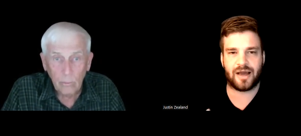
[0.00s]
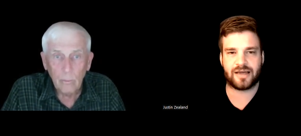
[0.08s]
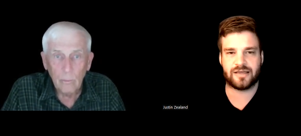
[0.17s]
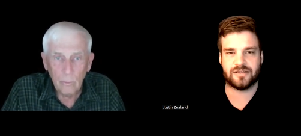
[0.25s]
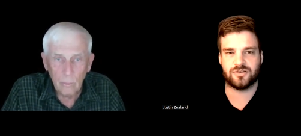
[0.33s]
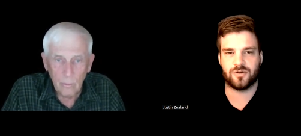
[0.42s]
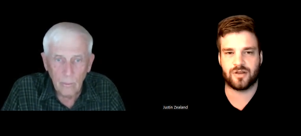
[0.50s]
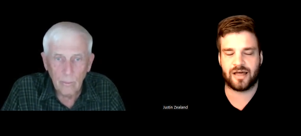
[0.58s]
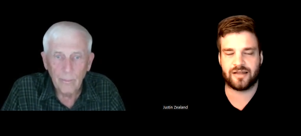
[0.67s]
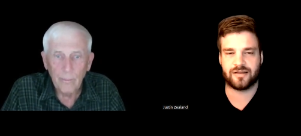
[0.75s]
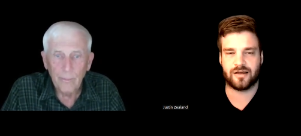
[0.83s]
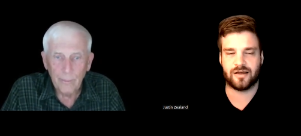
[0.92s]
Speaker 1: back into
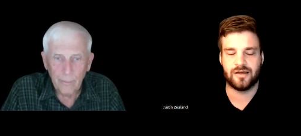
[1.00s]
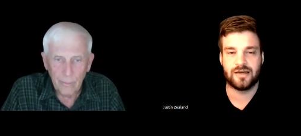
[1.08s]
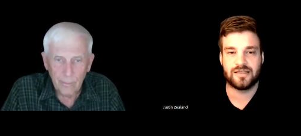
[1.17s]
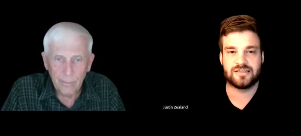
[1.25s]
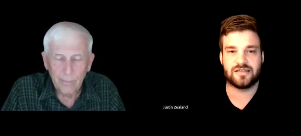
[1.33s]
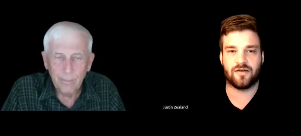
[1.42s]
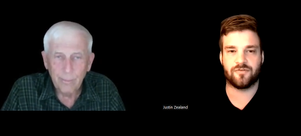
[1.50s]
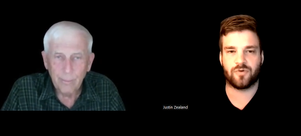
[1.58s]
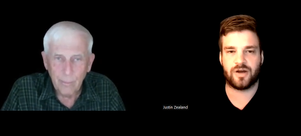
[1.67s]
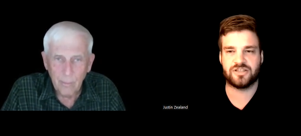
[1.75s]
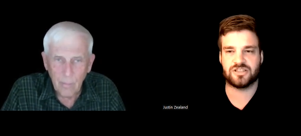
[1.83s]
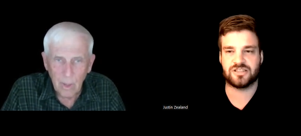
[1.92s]
that uh,
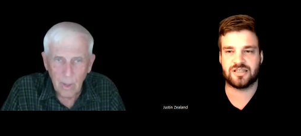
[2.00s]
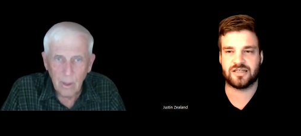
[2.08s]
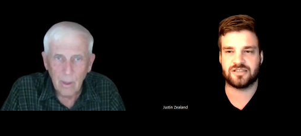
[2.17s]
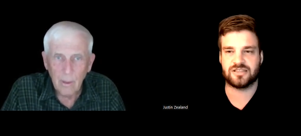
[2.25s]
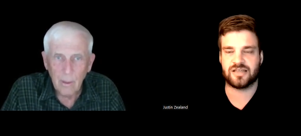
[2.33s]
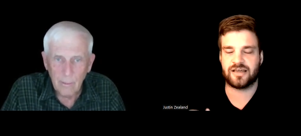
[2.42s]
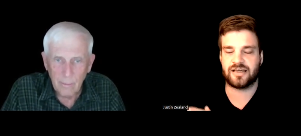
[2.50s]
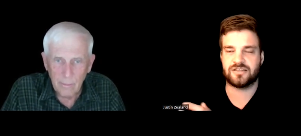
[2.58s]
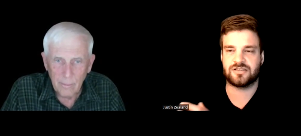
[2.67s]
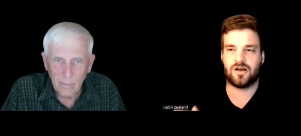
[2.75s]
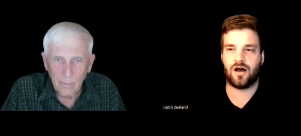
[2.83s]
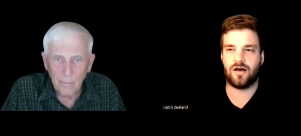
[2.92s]
self-righteous ditch it's like
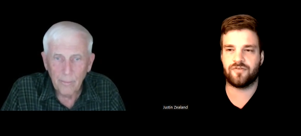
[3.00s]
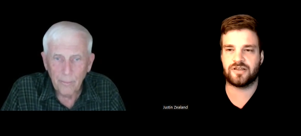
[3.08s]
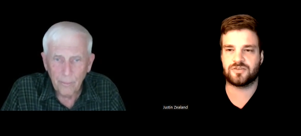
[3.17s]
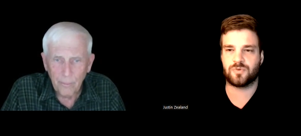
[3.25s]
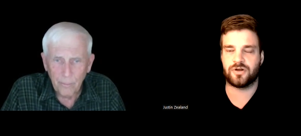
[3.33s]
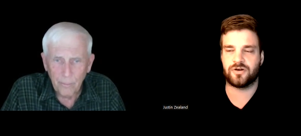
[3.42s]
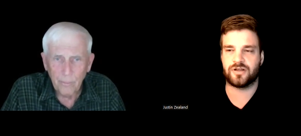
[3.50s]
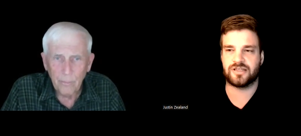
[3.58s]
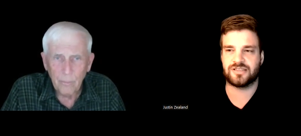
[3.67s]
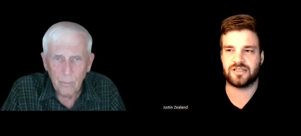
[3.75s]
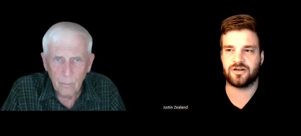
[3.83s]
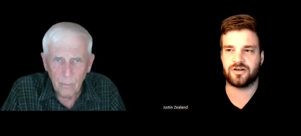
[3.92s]
it's obvious when you're in the
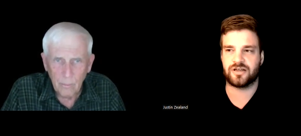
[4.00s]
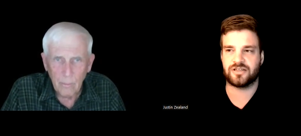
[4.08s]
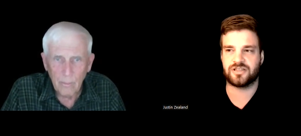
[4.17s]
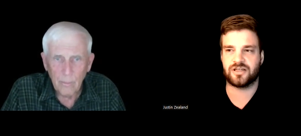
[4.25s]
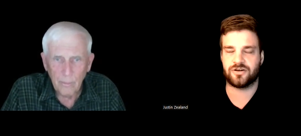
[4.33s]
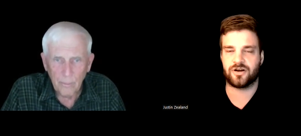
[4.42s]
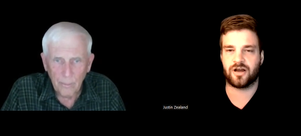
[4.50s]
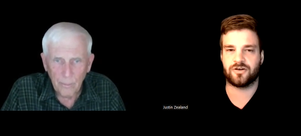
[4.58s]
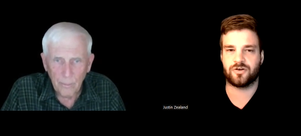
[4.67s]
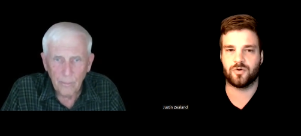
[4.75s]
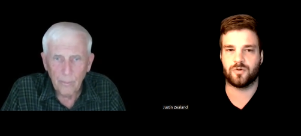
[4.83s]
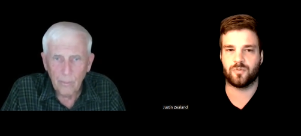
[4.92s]
sinner ditch that you're
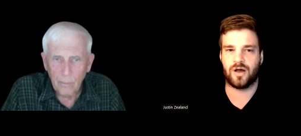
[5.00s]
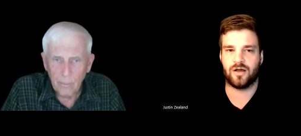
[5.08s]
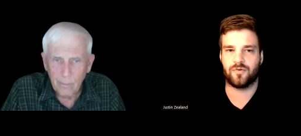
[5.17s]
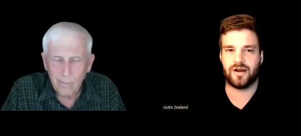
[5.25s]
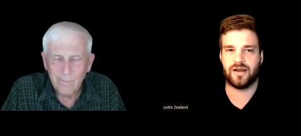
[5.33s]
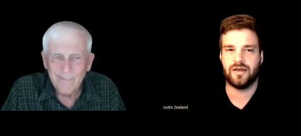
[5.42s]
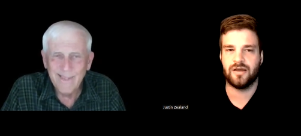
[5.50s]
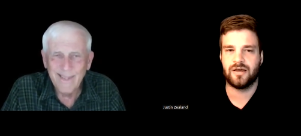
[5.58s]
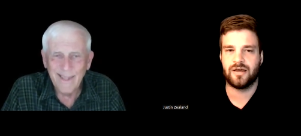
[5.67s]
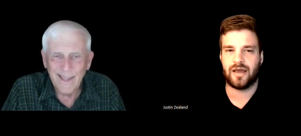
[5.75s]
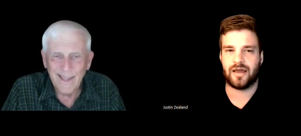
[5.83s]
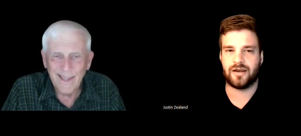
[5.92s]
not doing well right
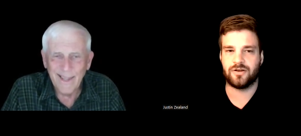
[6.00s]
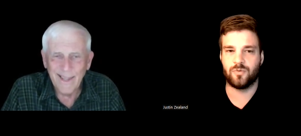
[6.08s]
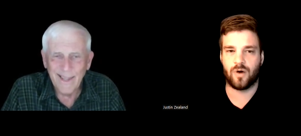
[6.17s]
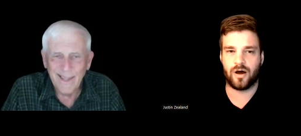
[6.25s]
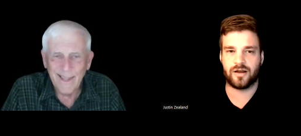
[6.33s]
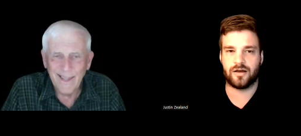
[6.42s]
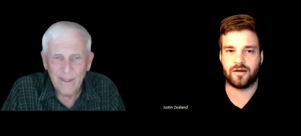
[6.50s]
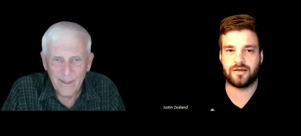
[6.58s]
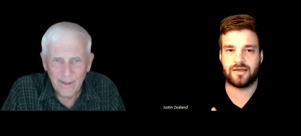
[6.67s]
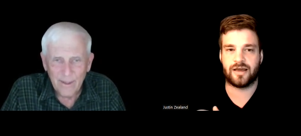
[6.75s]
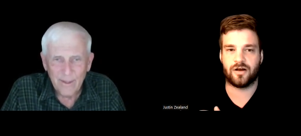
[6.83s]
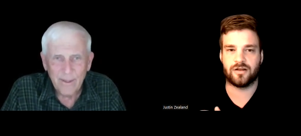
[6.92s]
and you want to
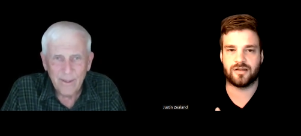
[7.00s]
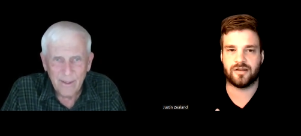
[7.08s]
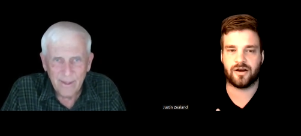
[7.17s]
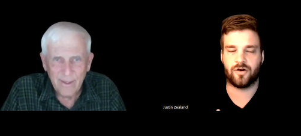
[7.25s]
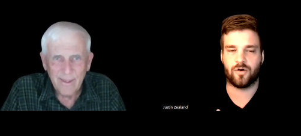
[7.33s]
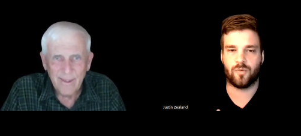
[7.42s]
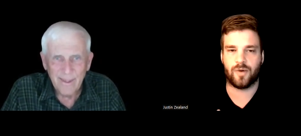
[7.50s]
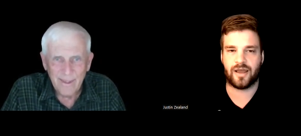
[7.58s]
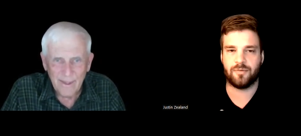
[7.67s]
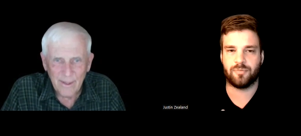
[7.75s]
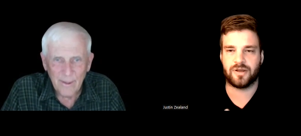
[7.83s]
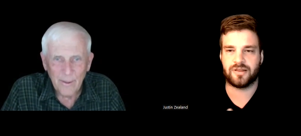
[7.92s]
get on the narrow
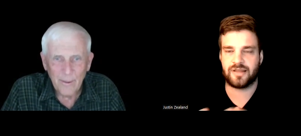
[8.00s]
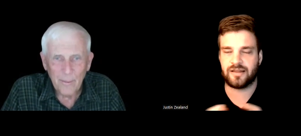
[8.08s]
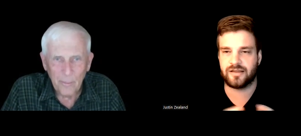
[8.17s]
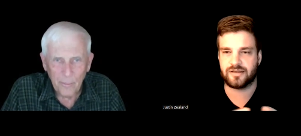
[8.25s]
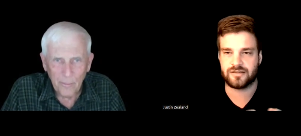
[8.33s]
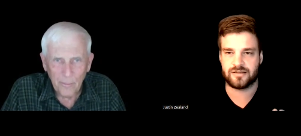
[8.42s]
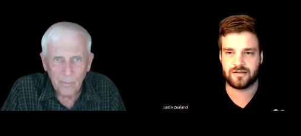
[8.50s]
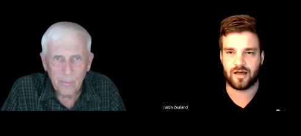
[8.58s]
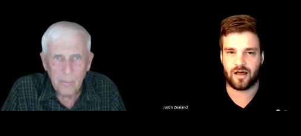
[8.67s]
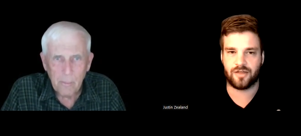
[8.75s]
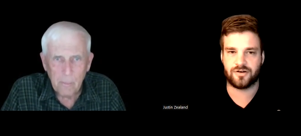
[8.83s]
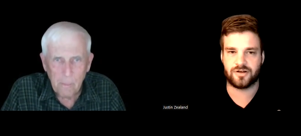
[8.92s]
way but then the the
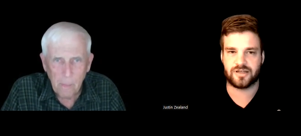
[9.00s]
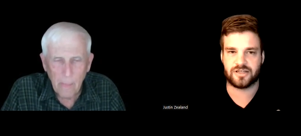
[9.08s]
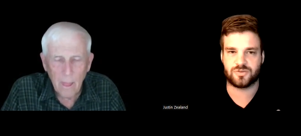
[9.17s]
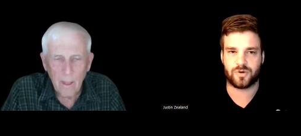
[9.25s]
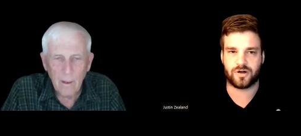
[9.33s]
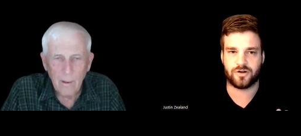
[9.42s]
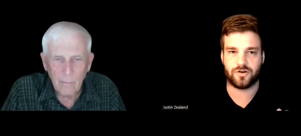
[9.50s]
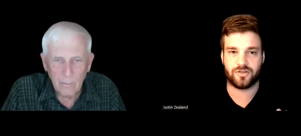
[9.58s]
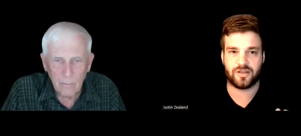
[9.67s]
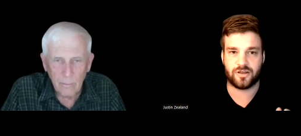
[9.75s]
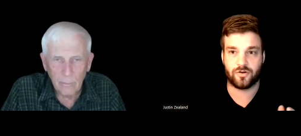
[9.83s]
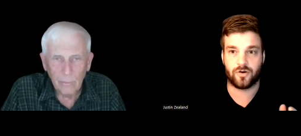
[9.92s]
other ditch where you
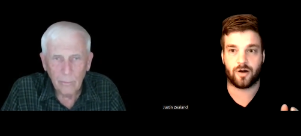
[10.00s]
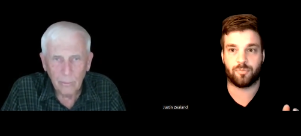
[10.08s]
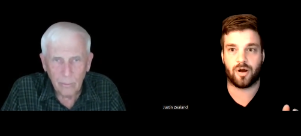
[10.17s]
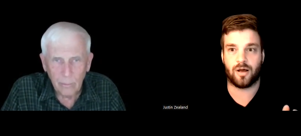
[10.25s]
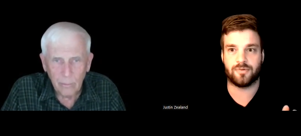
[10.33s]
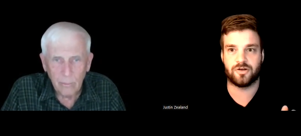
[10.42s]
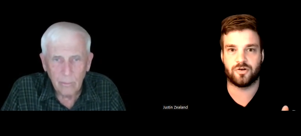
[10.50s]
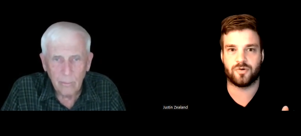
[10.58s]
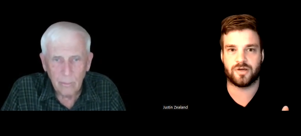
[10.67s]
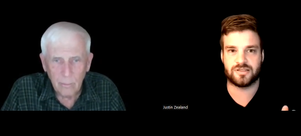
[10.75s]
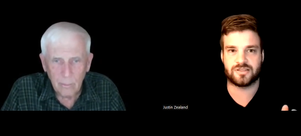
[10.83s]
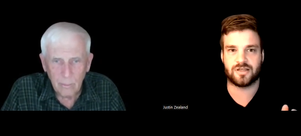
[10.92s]
think you're probably
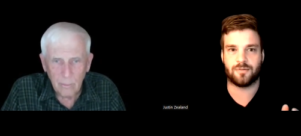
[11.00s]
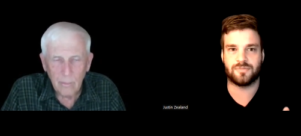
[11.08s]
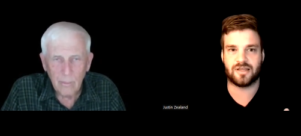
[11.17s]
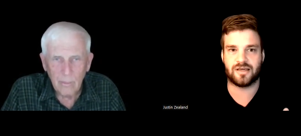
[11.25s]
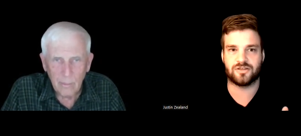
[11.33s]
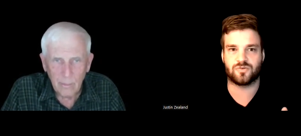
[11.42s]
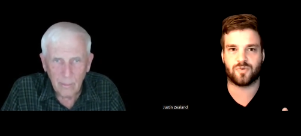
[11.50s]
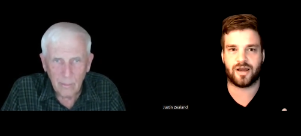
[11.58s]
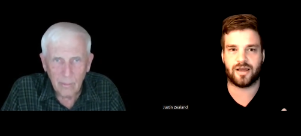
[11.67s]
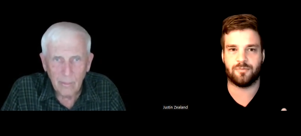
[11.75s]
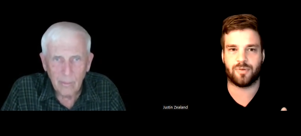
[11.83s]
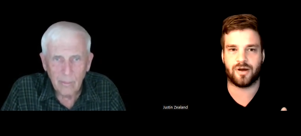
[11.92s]
doing some things
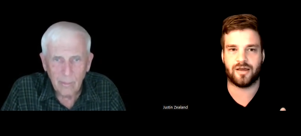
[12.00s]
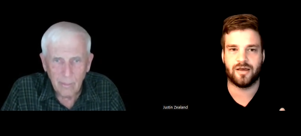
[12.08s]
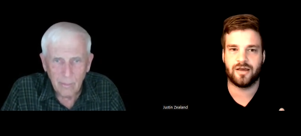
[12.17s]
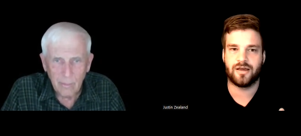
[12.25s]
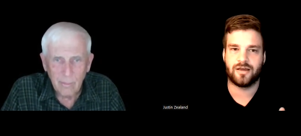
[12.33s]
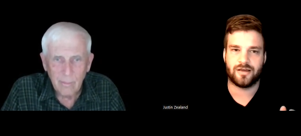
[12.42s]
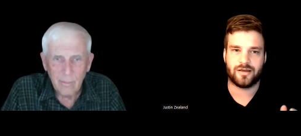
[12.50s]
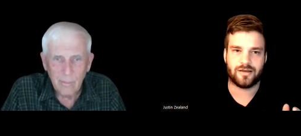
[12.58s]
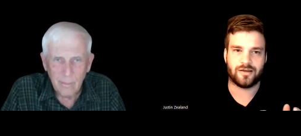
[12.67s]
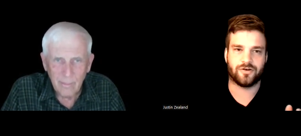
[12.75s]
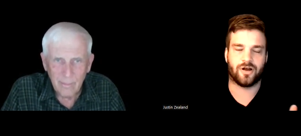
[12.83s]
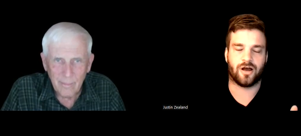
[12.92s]
right but
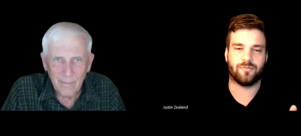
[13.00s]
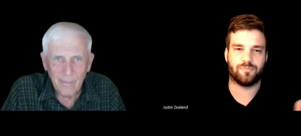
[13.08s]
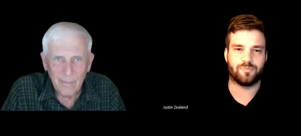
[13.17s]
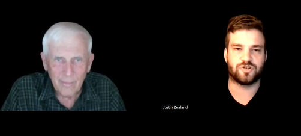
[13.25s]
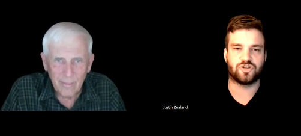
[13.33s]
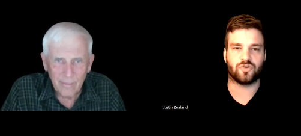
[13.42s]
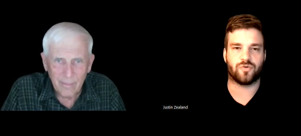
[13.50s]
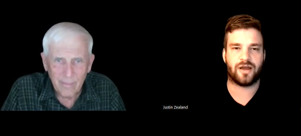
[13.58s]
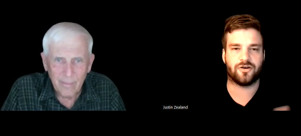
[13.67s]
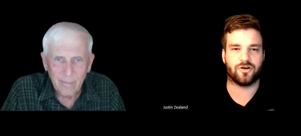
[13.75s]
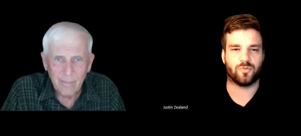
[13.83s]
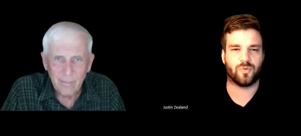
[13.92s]
you're not
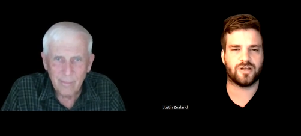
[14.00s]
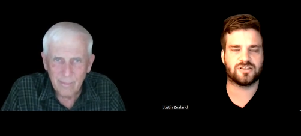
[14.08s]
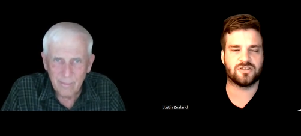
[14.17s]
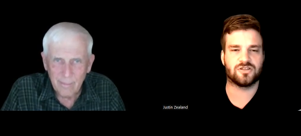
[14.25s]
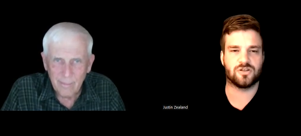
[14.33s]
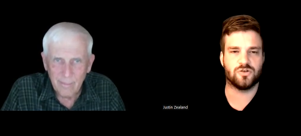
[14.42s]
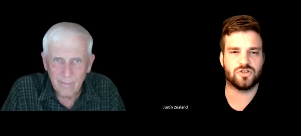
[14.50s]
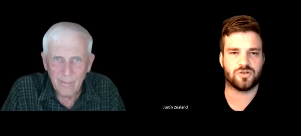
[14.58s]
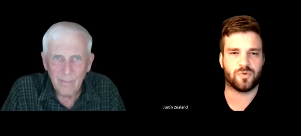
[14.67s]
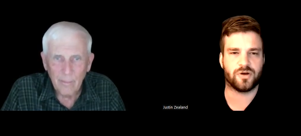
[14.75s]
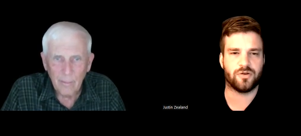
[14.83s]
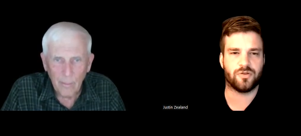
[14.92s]
surrendered what is the
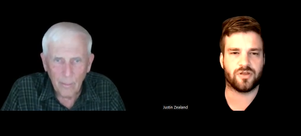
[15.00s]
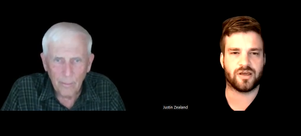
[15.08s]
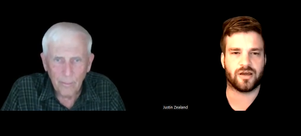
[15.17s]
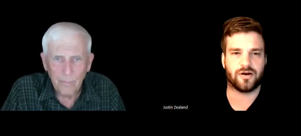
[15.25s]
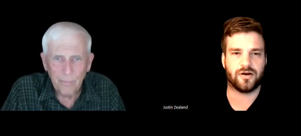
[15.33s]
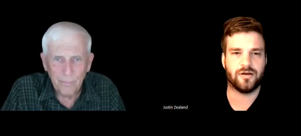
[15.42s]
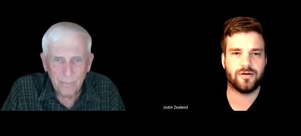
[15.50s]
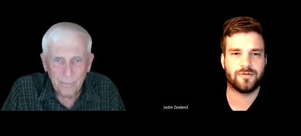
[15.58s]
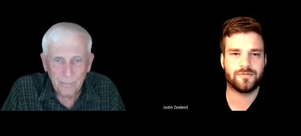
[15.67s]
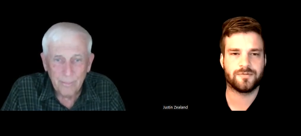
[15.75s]
solution what do you think harry